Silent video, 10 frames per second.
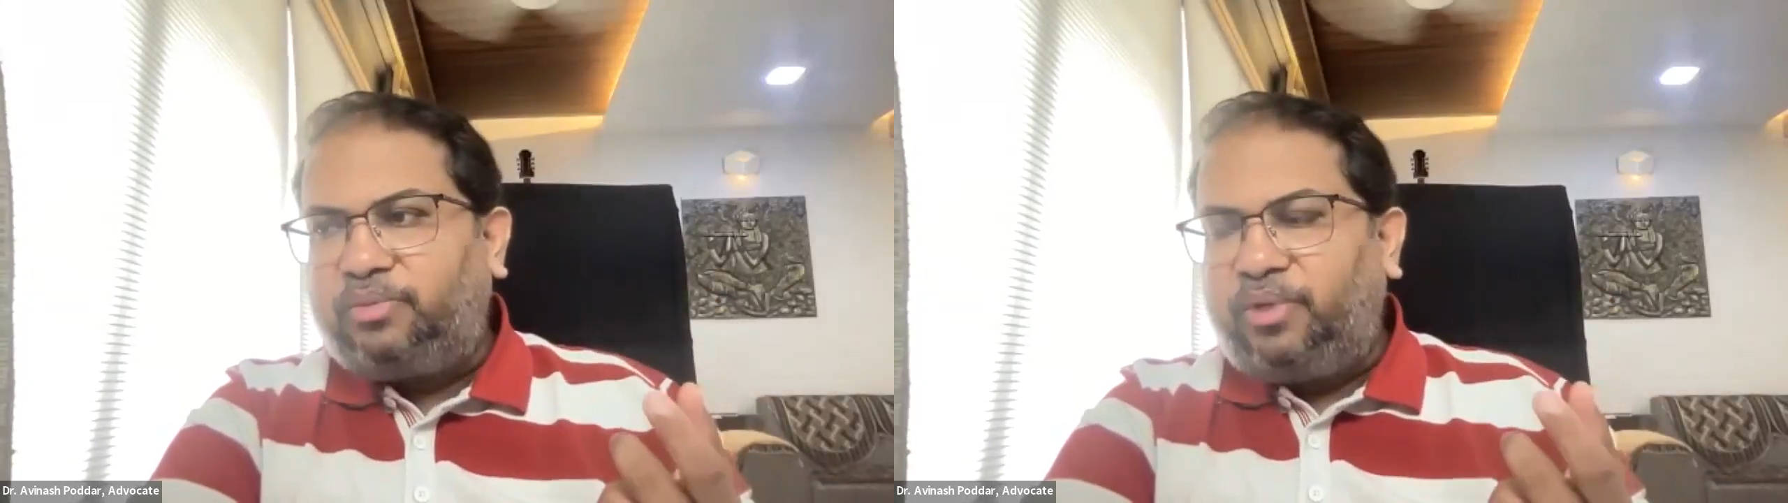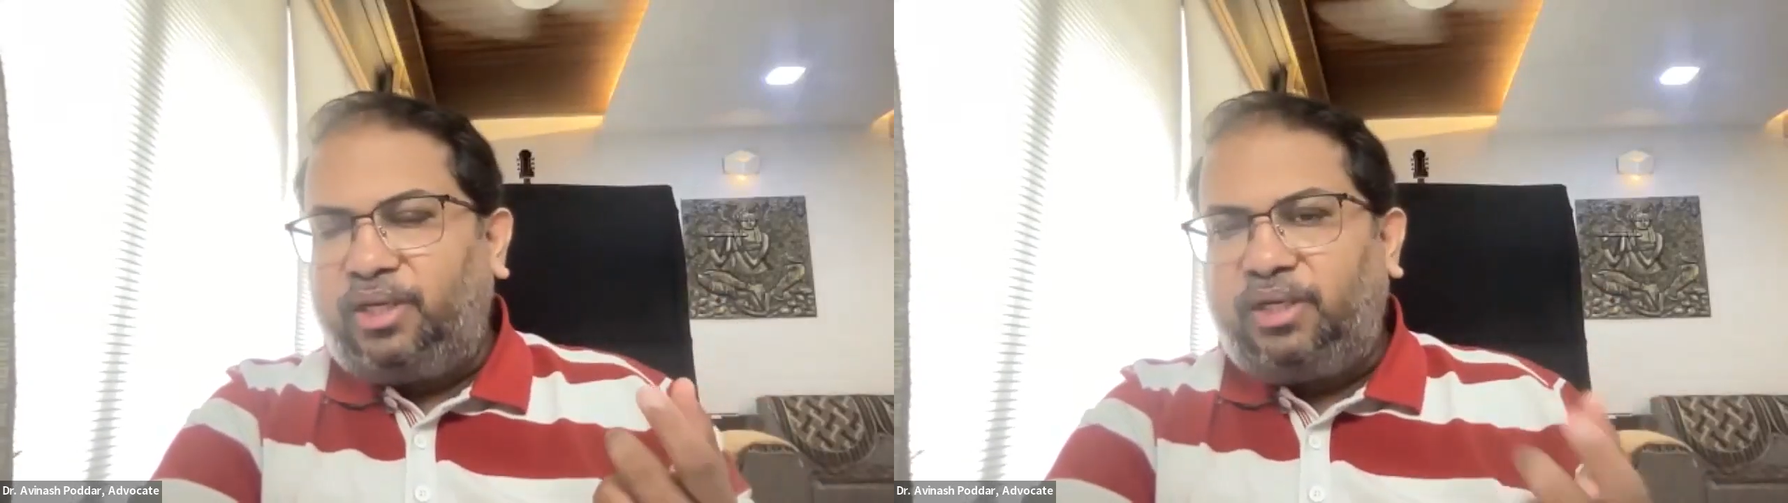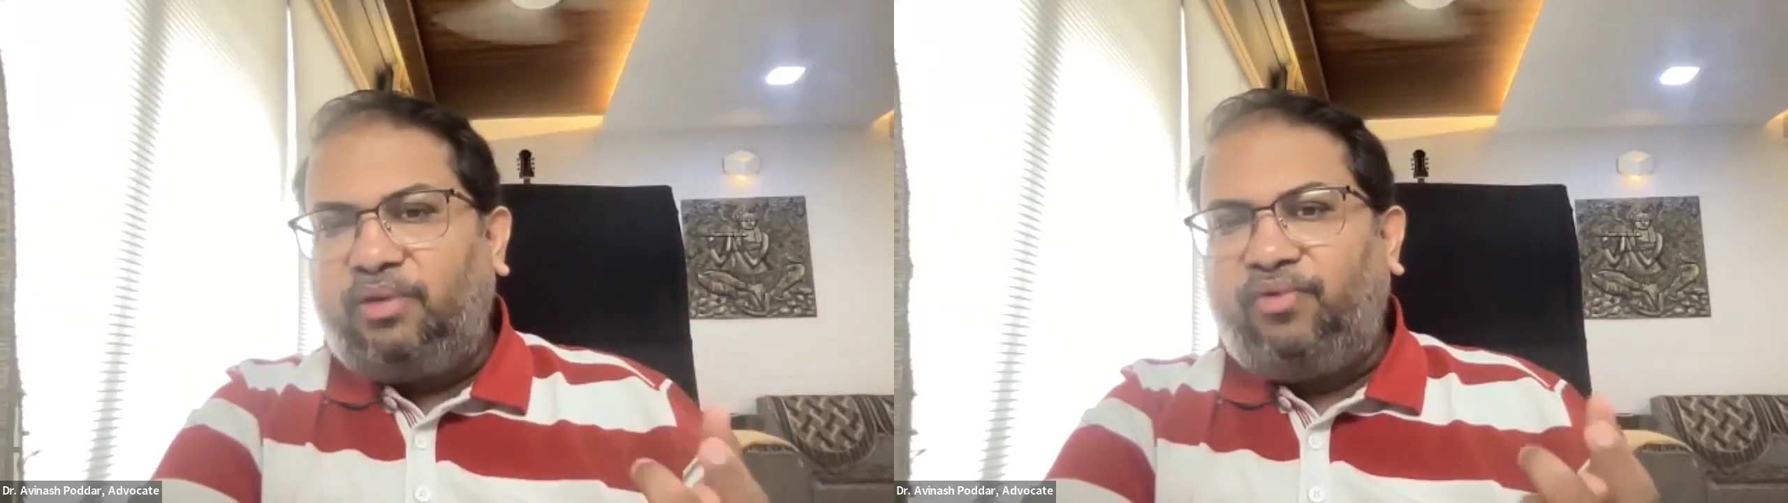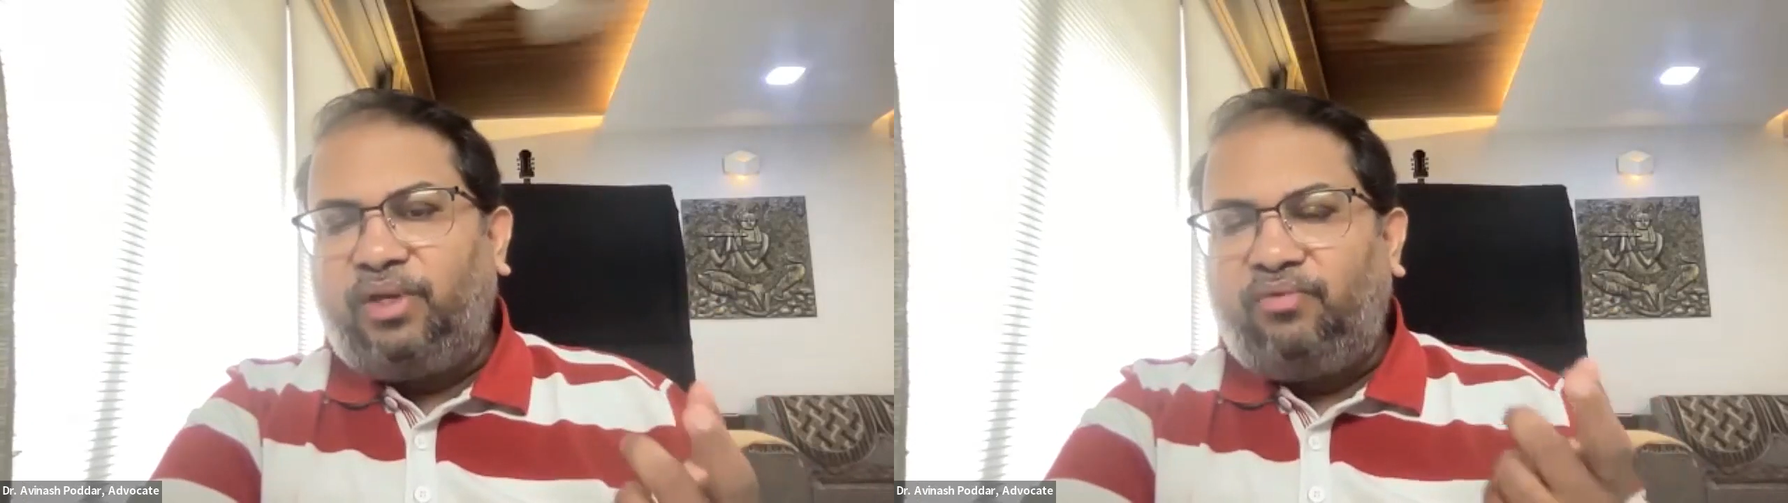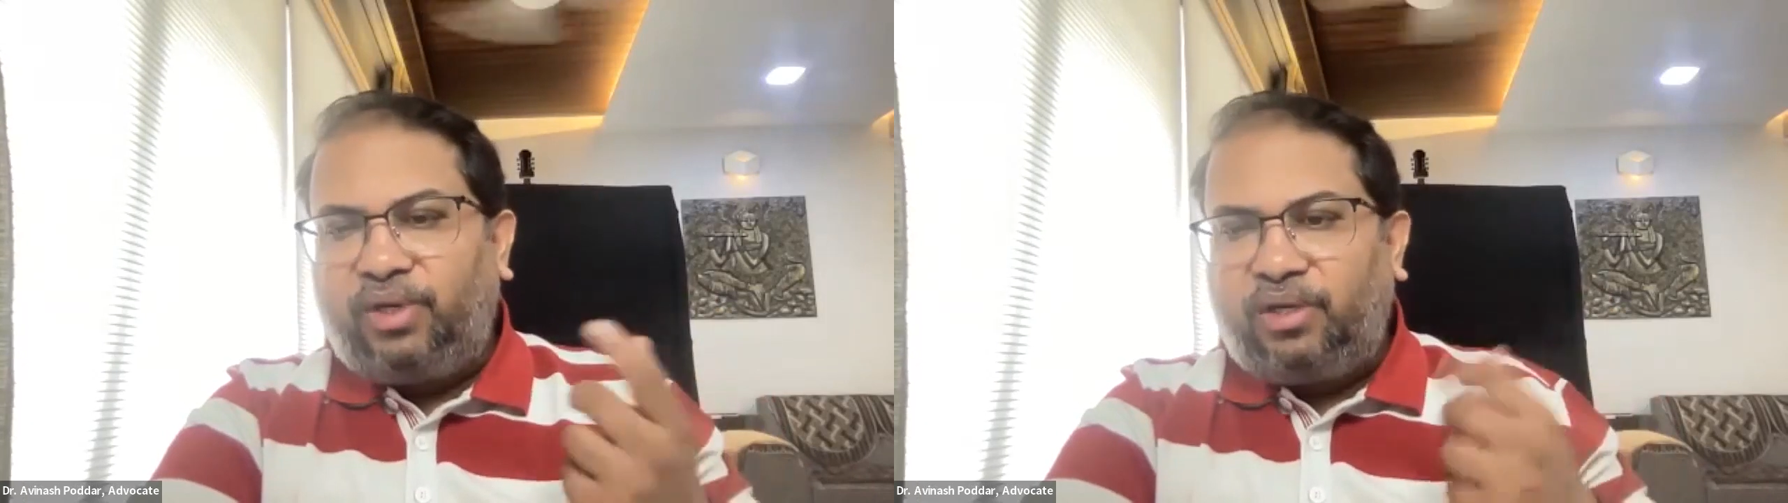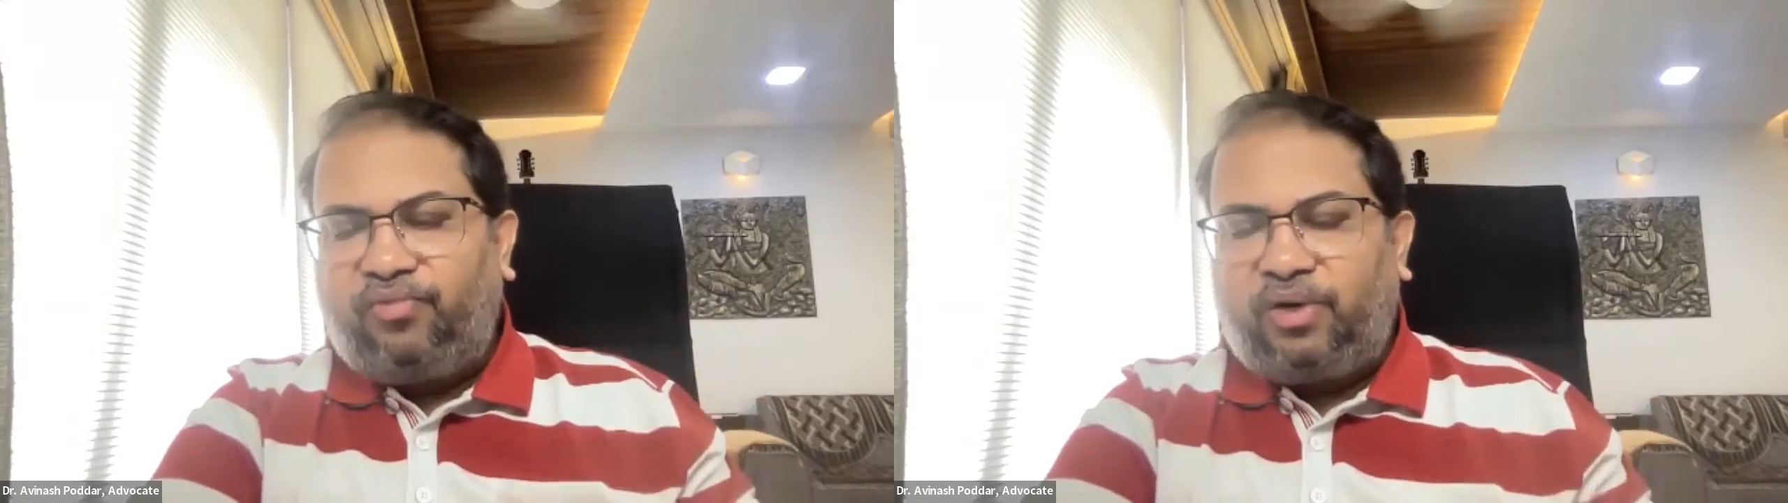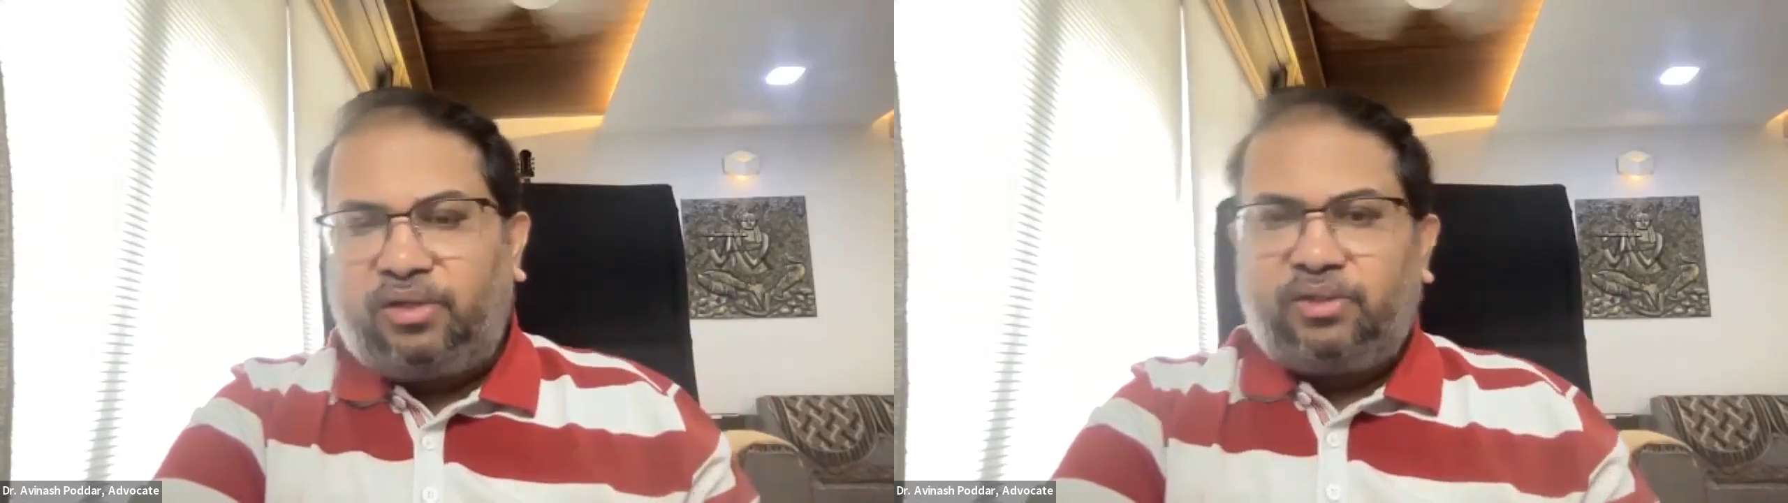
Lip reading: area wherein we can work.